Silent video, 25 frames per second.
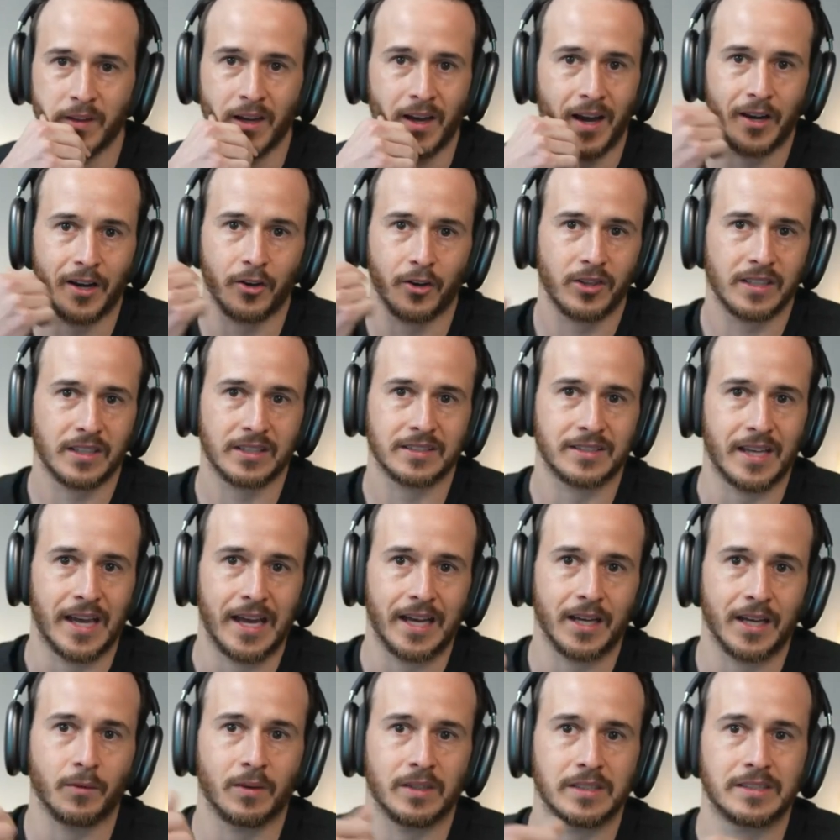I don't think there's
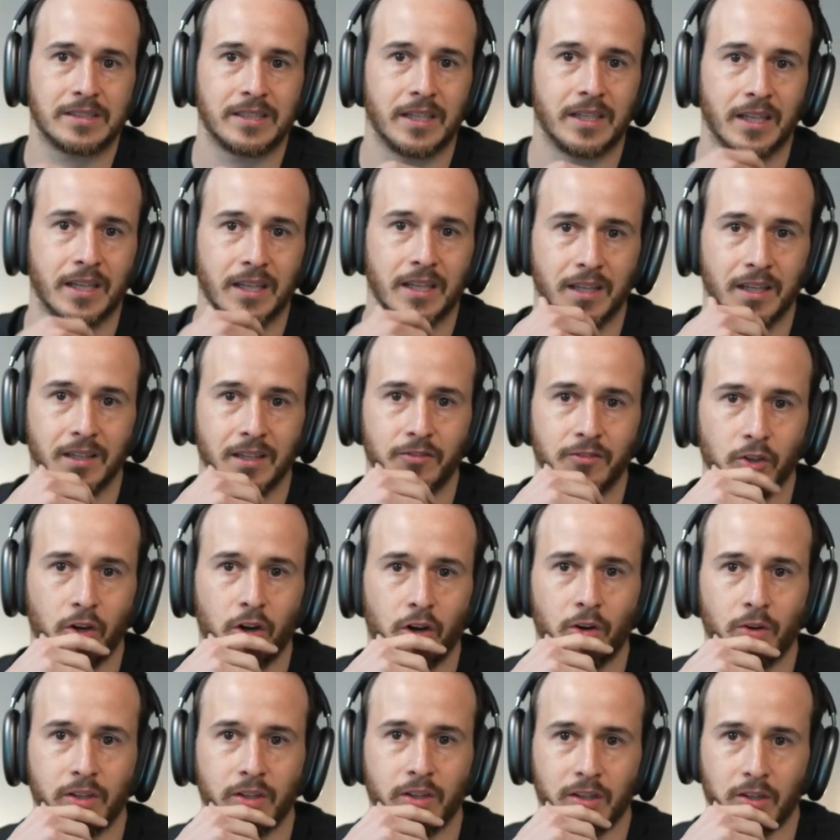anyone sitting here. If you're
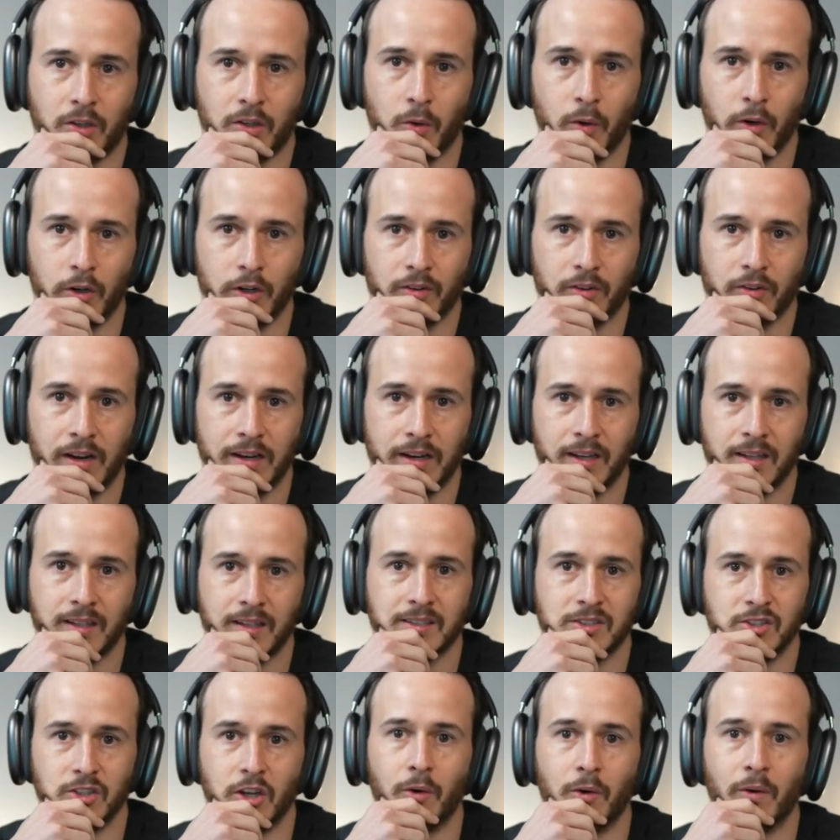holding a quota right now,
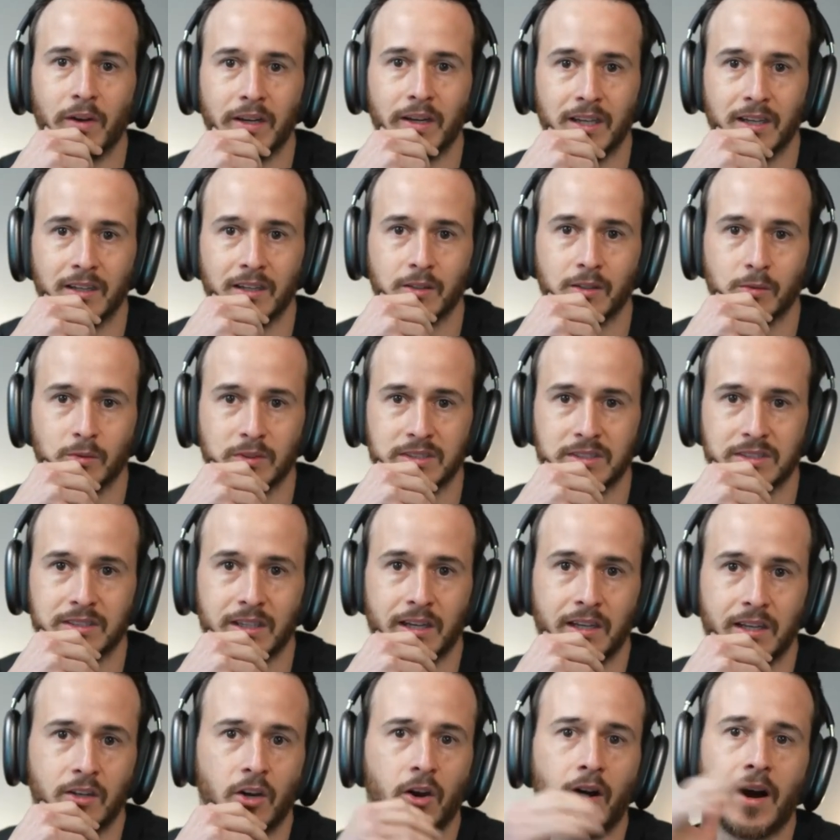there's no one here that would
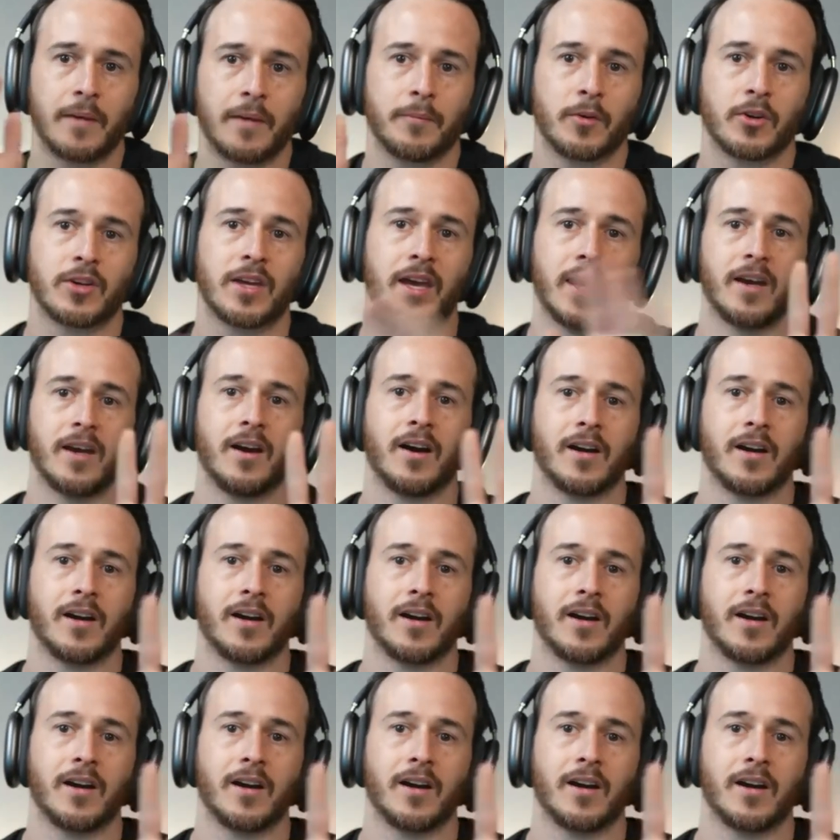say, no, I'm okay.